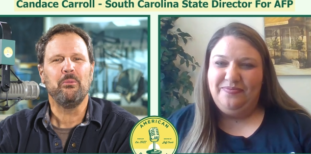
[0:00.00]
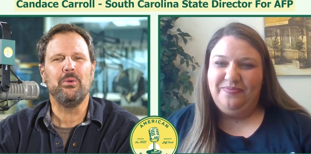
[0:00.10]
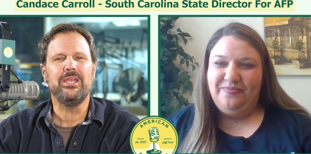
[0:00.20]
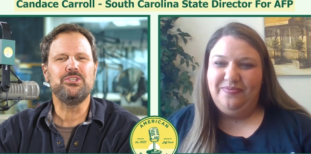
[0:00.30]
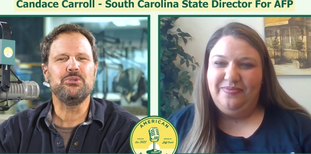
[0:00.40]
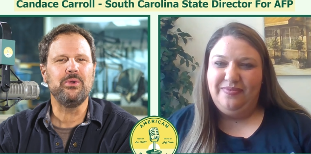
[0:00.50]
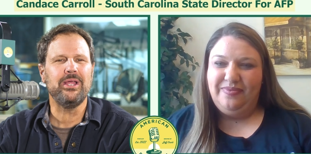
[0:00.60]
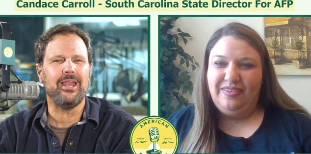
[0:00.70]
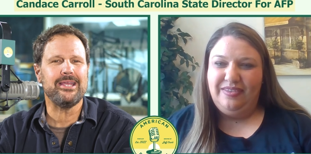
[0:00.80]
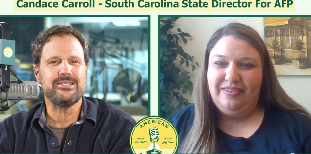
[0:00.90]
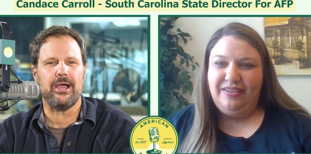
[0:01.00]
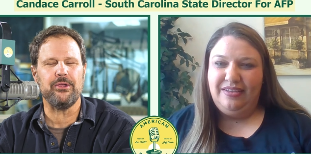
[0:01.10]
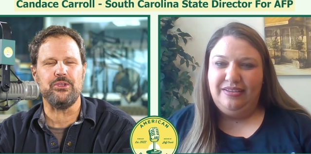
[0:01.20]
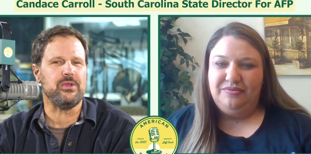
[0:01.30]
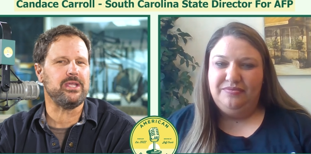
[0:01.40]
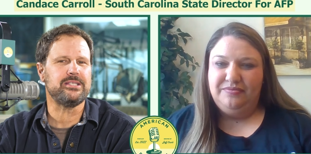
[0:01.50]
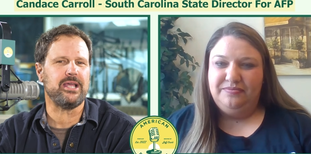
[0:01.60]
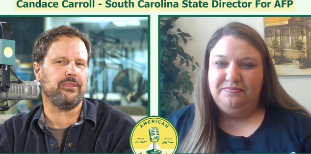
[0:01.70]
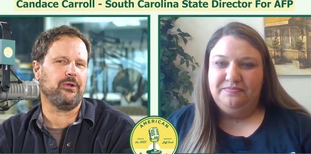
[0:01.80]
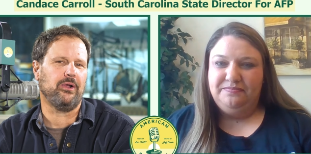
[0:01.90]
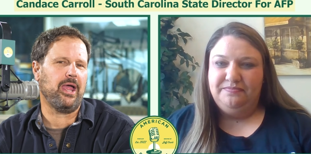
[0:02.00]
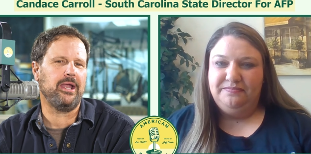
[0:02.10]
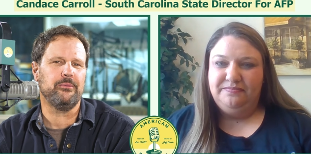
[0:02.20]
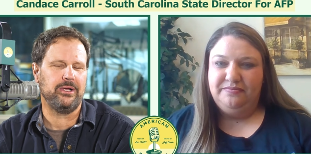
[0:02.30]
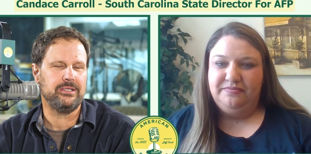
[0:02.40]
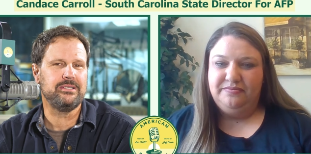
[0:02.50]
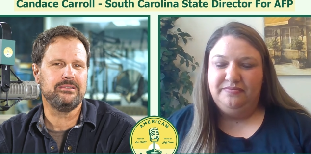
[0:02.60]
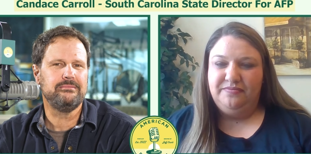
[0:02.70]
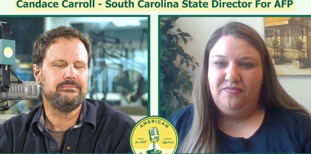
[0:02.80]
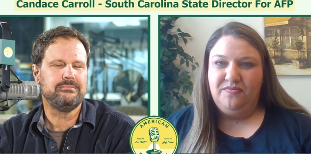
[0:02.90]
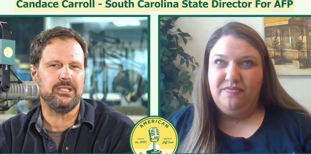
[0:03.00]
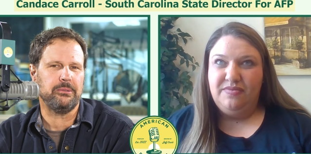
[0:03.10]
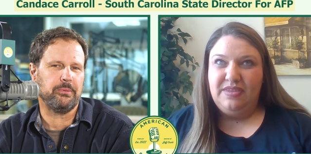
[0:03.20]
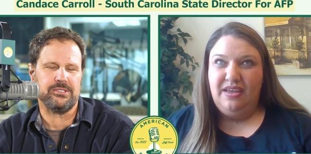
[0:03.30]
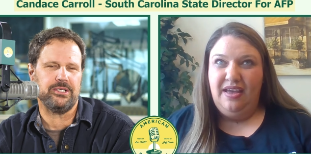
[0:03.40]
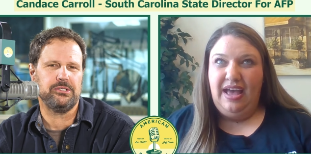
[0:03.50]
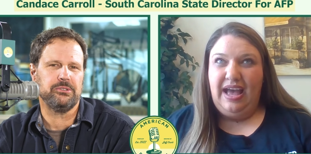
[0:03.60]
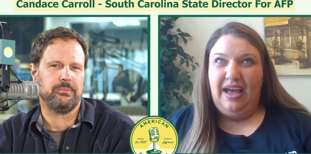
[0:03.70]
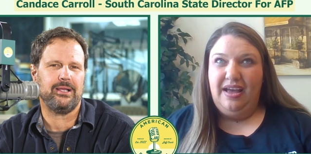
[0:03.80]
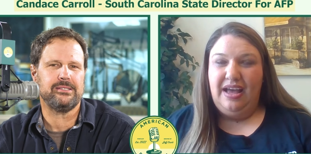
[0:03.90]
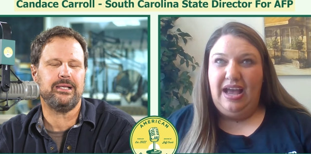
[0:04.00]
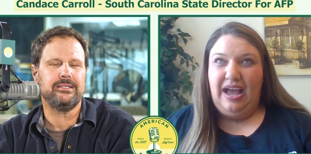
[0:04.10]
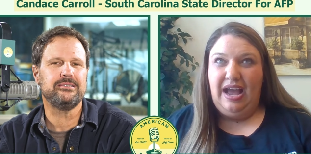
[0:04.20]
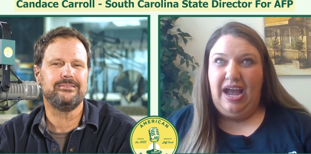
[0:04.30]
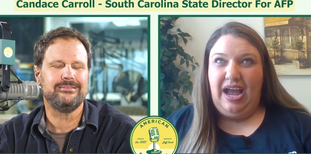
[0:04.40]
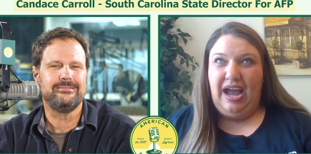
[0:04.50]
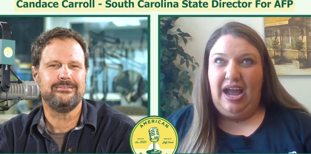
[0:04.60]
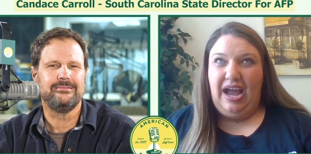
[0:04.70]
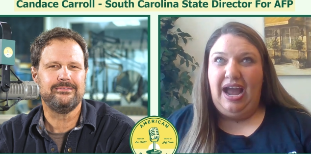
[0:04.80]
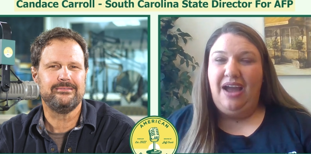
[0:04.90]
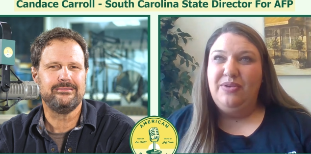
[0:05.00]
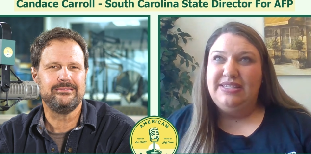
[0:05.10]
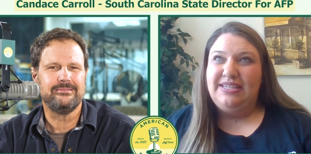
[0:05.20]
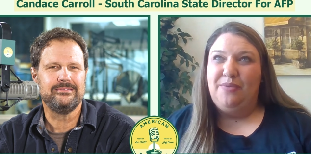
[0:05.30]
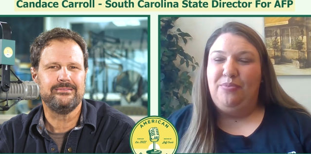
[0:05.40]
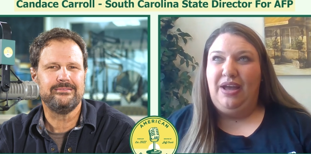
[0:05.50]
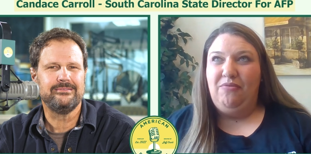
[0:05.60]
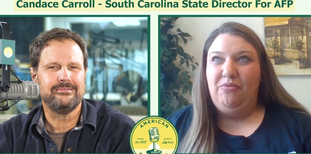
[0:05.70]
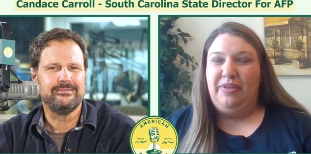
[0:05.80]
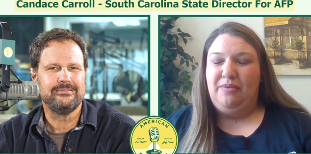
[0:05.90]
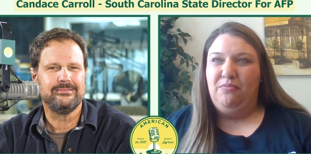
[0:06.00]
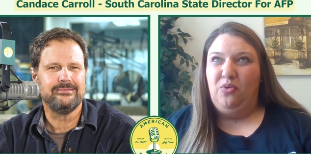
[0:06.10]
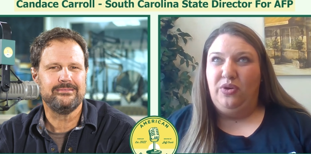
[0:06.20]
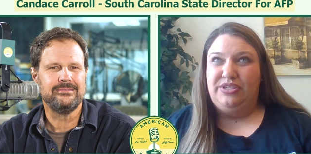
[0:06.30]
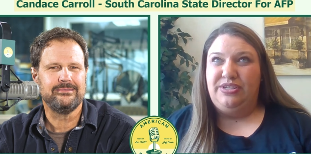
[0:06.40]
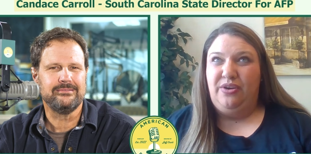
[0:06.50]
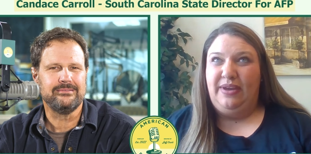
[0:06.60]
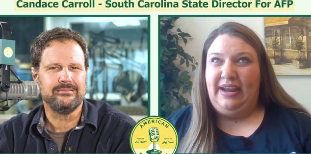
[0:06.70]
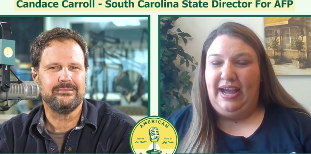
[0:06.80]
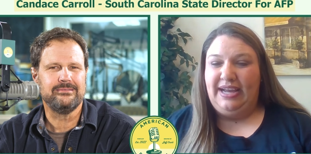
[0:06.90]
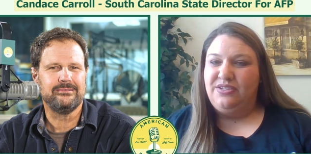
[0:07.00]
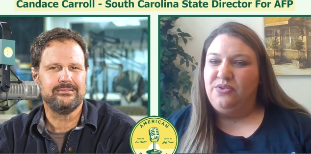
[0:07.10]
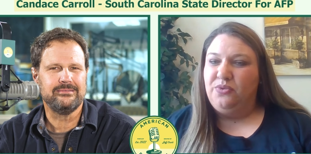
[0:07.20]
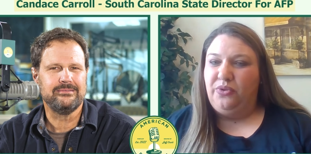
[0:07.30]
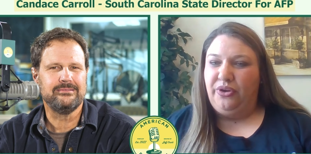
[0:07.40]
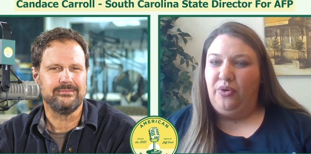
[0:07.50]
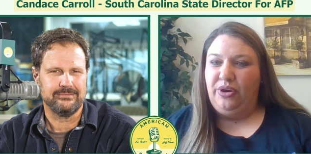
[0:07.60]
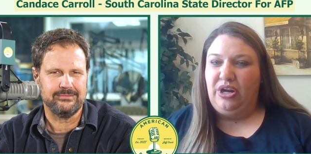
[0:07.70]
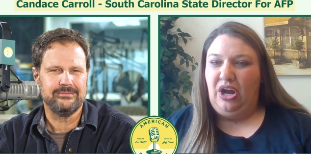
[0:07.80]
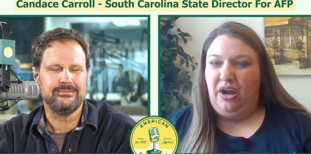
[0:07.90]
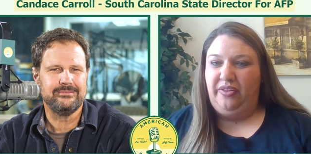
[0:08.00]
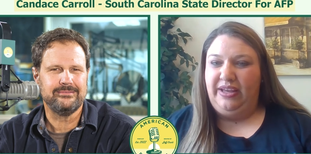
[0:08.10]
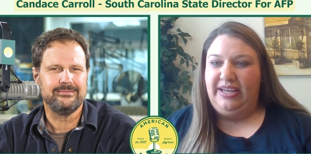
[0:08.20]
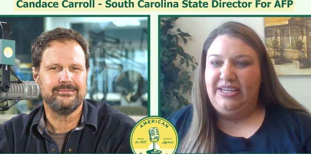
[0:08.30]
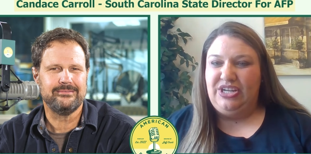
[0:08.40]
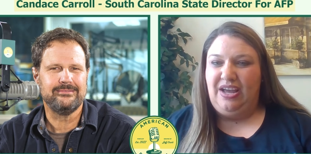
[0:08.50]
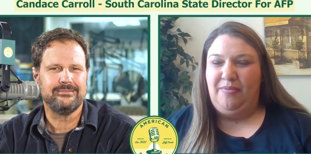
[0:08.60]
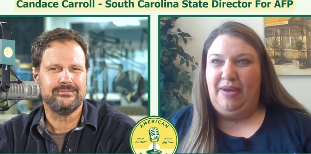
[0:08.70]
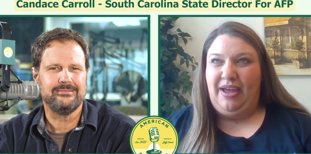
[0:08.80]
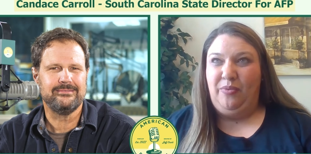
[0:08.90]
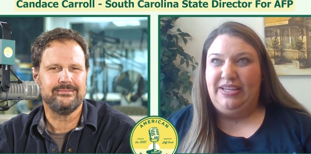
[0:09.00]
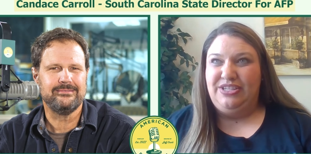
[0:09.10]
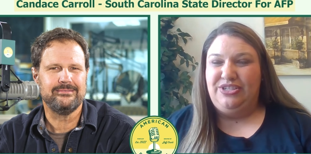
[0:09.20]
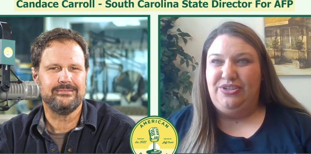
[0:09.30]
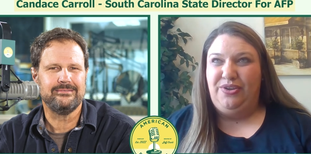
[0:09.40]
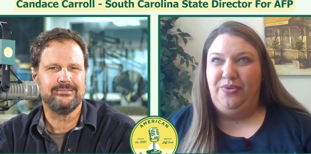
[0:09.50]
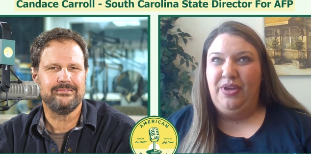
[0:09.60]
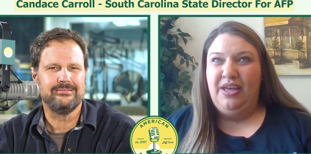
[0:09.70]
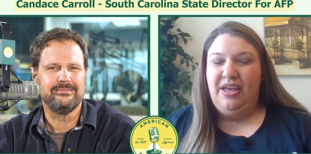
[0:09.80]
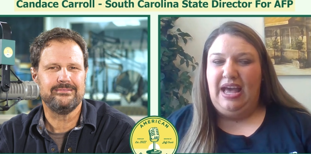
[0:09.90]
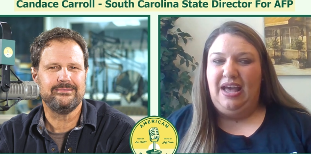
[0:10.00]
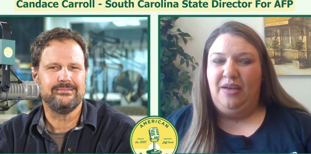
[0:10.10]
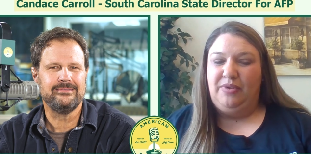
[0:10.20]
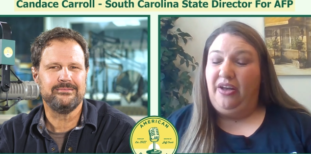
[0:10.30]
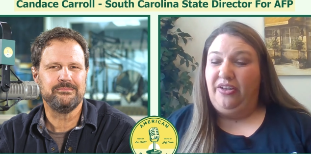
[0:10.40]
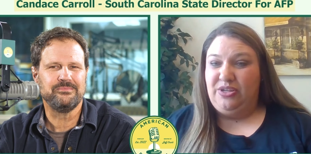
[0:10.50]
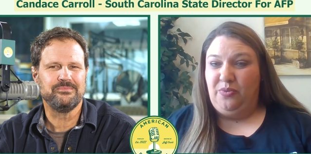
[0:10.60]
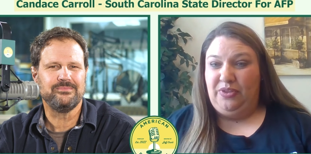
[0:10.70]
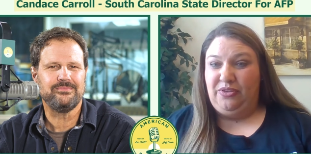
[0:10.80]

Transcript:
Speaker 1: When did you realize how unique South Carolina was to the presidential process?
Speaker 2: I would say probably more so in high school or college. I went to college at